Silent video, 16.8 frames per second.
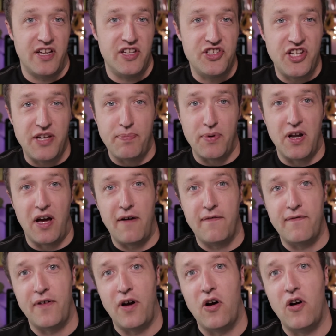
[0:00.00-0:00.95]
that are cheap
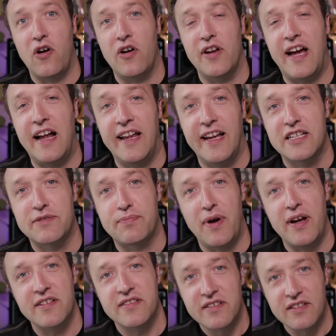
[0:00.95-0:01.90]
enough on
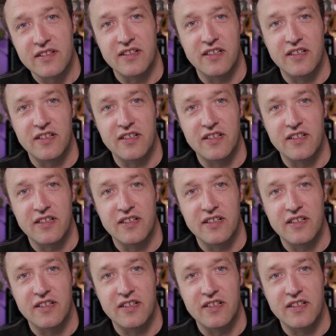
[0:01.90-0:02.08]
AliExpress,